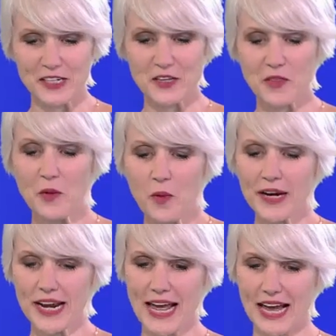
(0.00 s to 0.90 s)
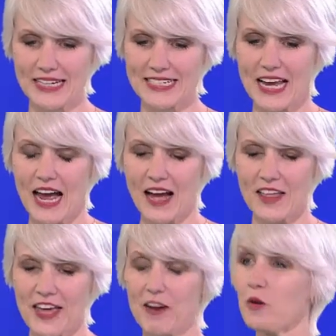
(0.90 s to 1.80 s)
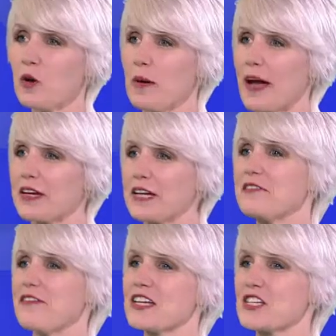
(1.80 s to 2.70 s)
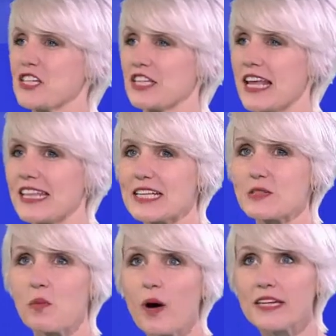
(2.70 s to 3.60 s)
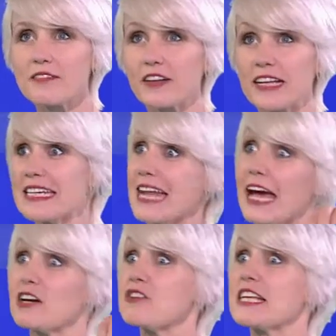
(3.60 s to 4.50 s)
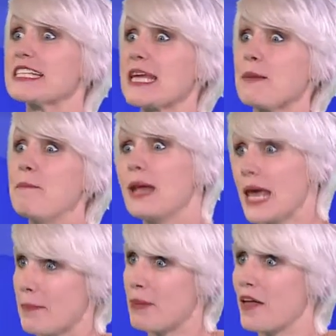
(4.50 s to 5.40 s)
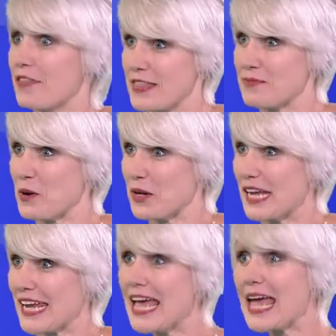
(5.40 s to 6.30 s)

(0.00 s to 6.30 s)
because, on the one hand, uh, they're all about convention. They're this wonderful anachronistic blip, aren't they, the monarchy,